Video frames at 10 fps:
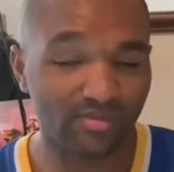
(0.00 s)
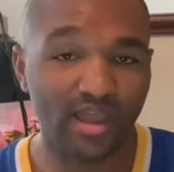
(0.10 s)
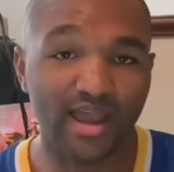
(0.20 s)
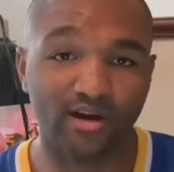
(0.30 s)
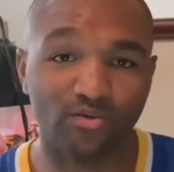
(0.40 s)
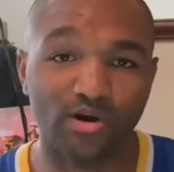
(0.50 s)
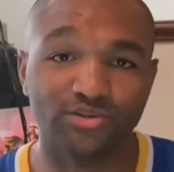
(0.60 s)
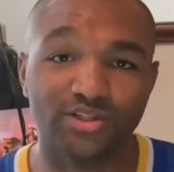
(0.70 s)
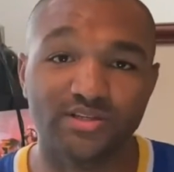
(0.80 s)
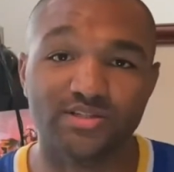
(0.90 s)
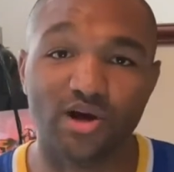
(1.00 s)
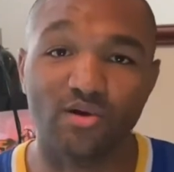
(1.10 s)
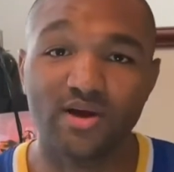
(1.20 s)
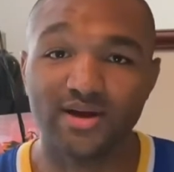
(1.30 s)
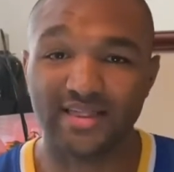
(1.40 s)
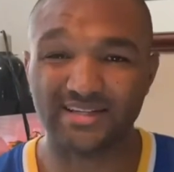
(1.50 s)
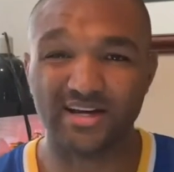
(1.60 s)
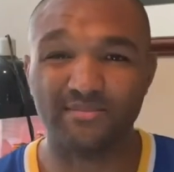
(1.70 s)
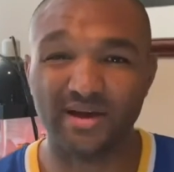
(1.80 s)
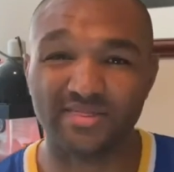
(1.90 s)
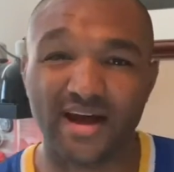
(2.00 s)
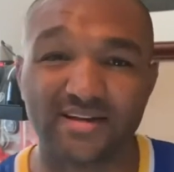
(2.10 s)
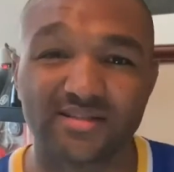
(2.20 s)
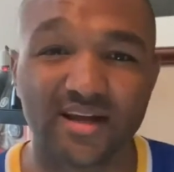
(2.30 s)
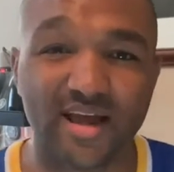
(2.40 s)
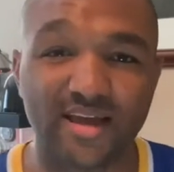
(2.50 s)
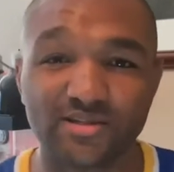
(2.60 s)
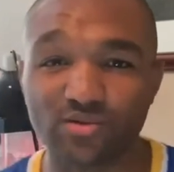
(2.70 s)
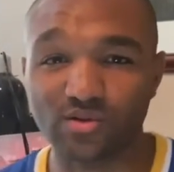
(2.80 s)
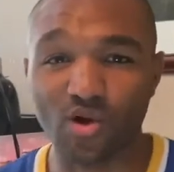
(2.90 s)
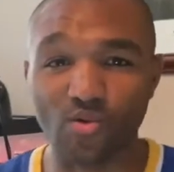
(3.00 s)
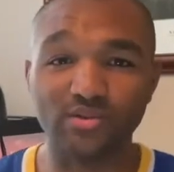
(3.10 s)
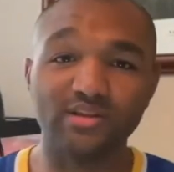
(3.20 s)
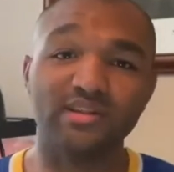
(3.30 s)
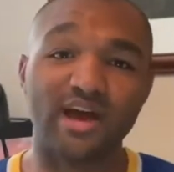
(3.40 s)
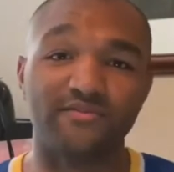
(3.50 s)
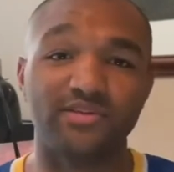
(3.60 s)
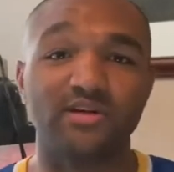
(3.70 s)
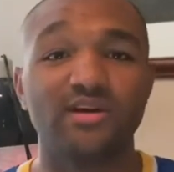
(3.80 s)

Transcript: and Orochi. So that's kind of my thoughts, that Ace only left